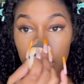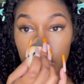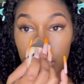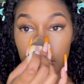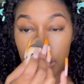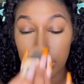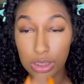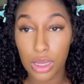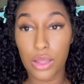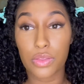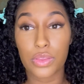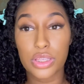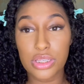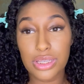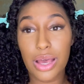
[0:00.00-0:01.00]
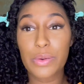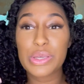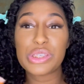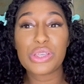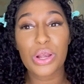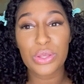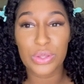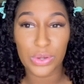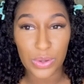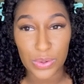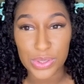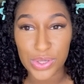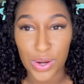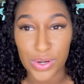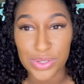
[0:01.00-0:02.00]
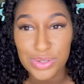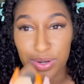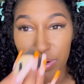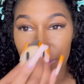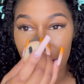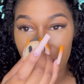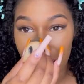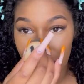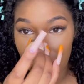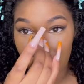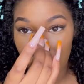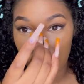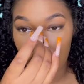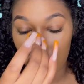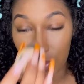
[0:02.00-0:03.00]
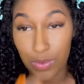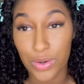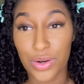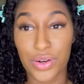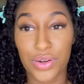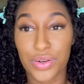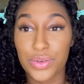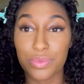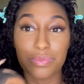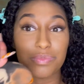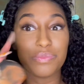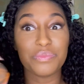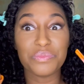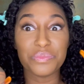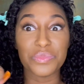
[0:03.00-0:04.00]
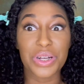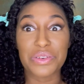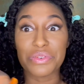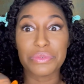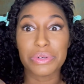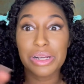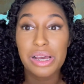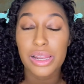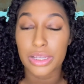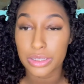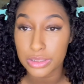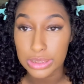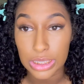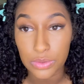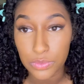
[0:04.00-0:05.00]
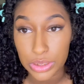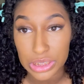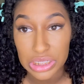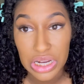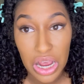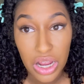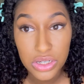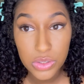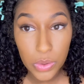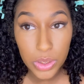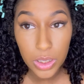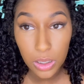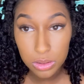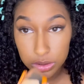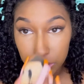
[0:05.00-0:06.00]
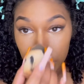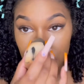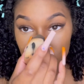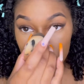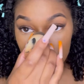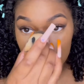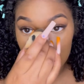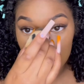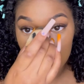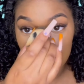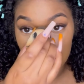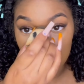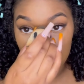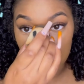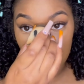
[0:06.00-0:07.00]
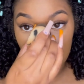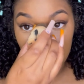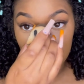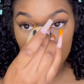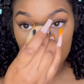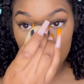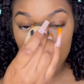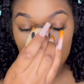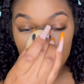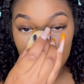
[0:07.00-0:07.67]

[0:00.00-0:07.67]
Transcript: This is how we start the nose contour, okay? Or whatever you want to call it. Because I don't really contour, I just bronze.